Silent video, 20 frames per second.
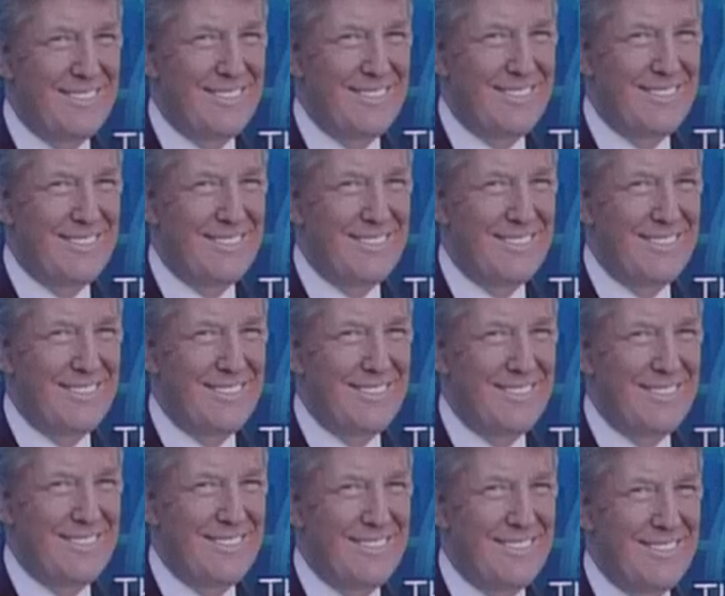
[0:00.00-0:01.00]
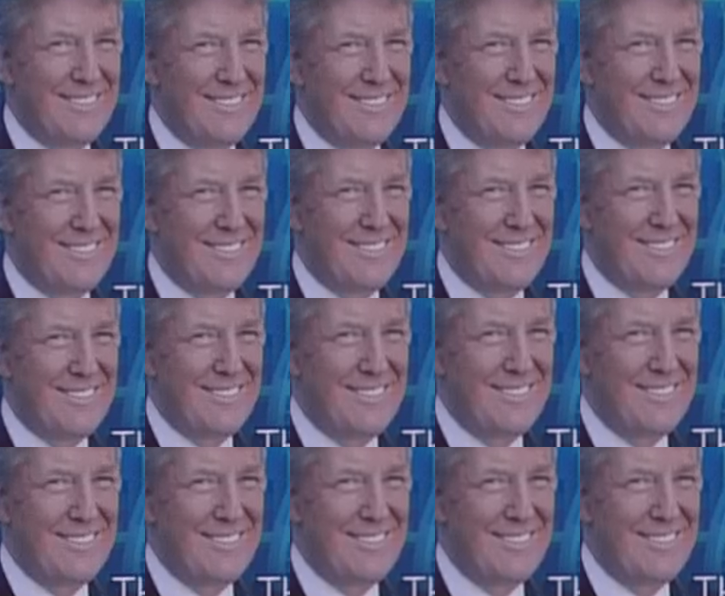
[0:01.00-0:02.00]

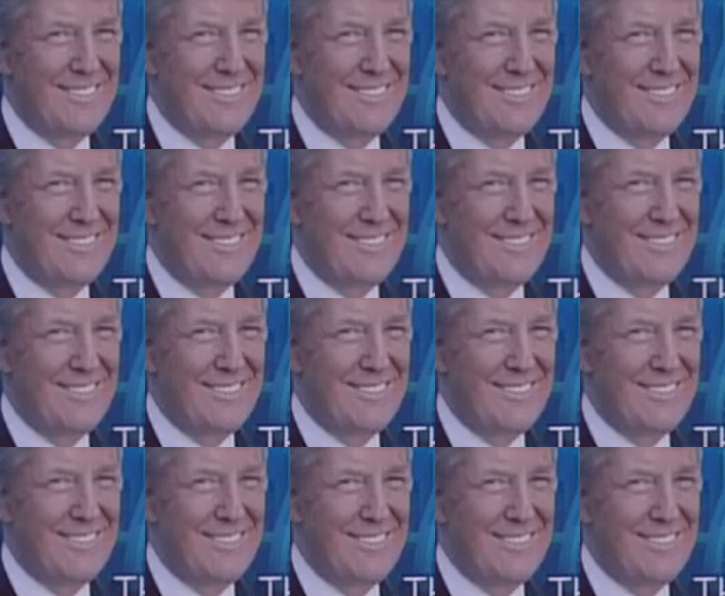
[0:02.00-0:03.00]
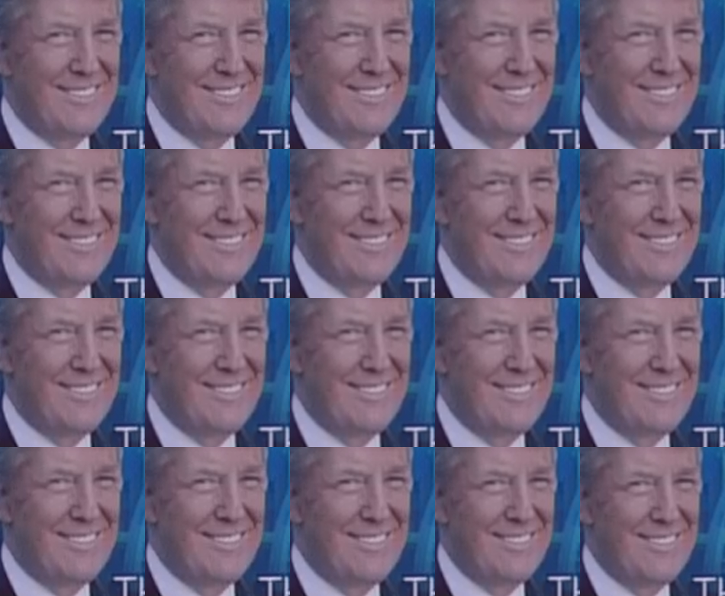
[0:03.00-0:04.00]

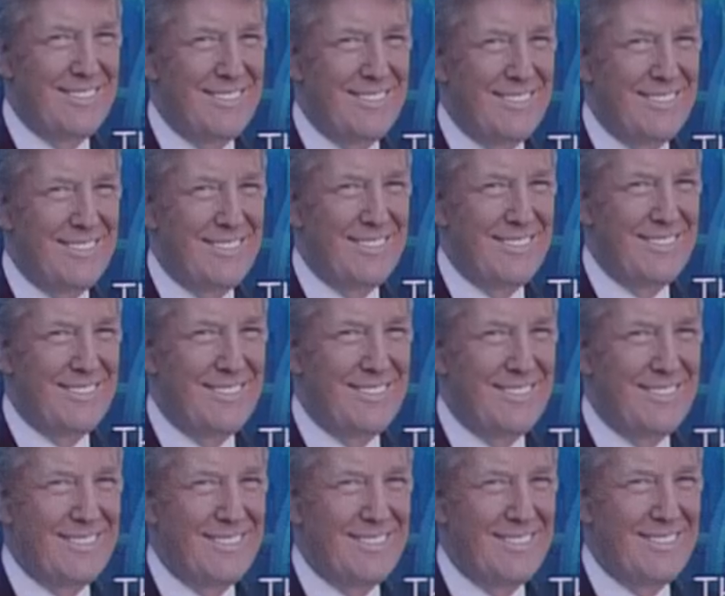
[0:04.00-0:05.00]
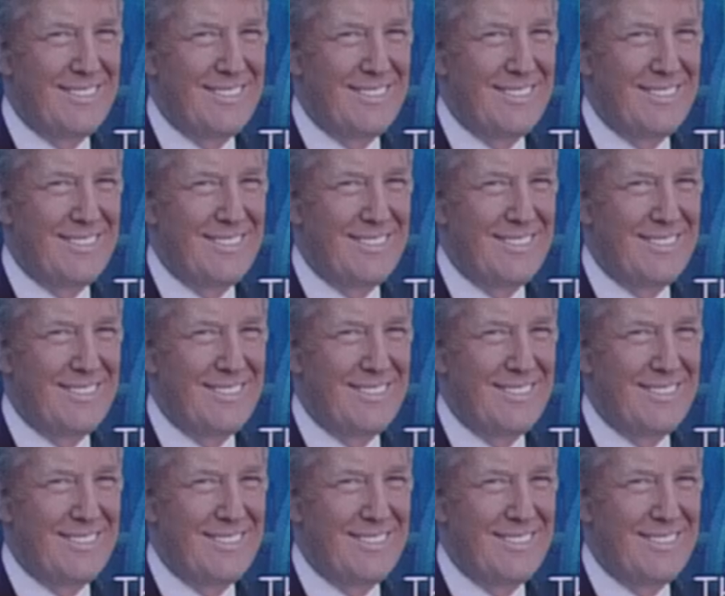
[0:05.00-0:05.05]
(silent)